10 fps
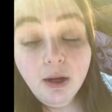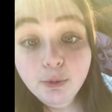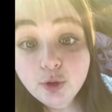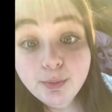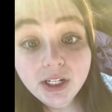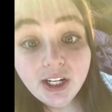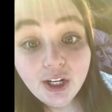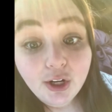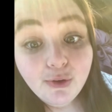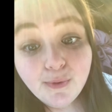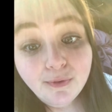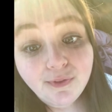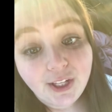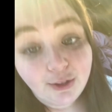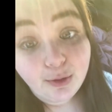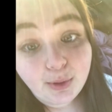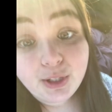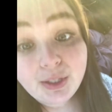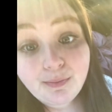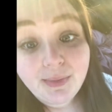How much money are you available
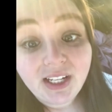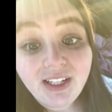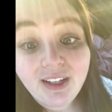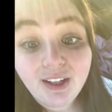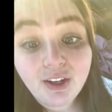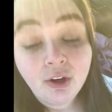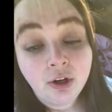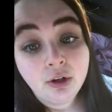to make?